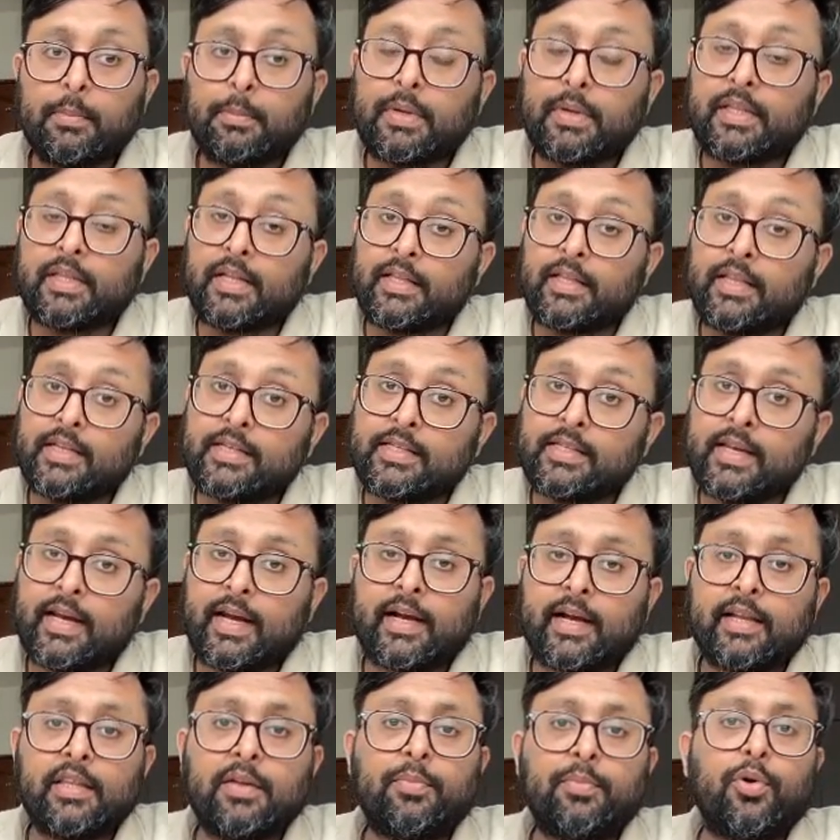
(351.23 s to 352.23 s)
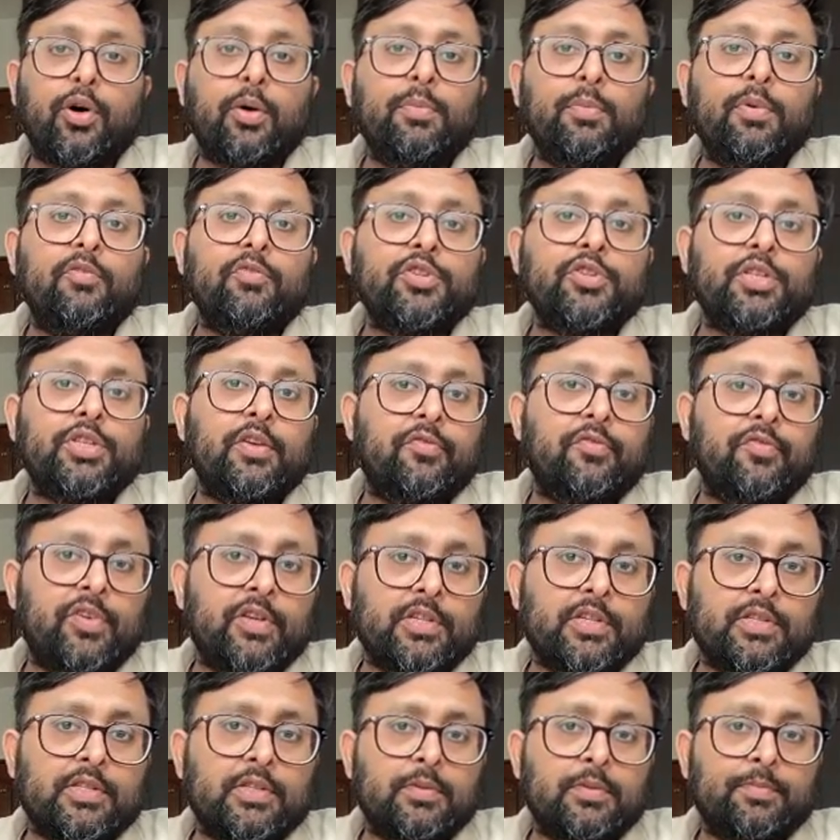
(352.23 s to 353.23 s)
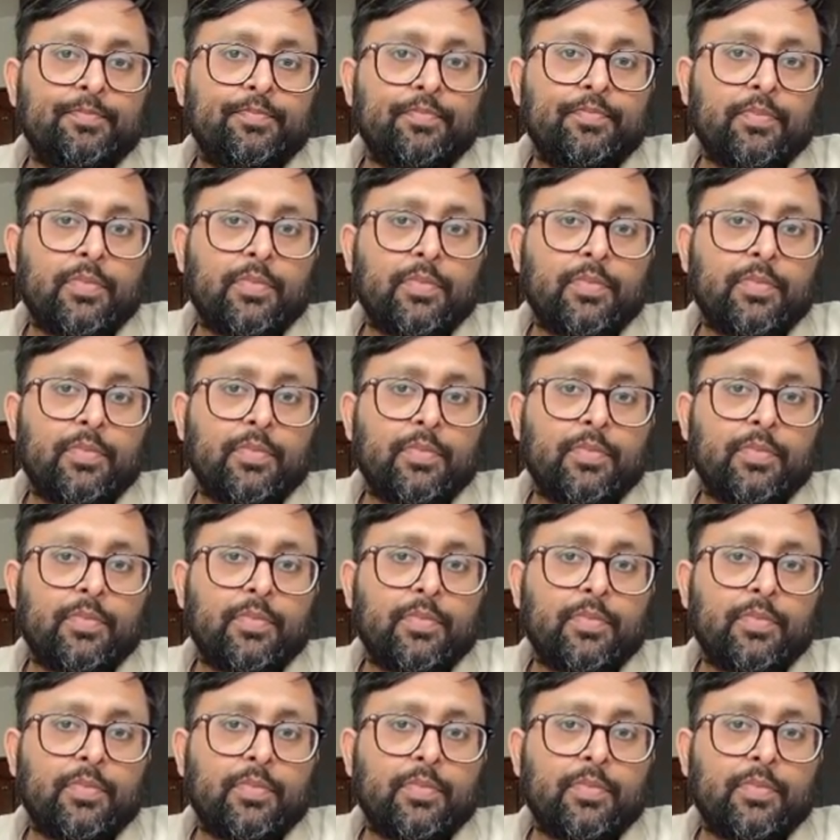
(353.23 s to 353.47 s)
But then there's another problem which they face.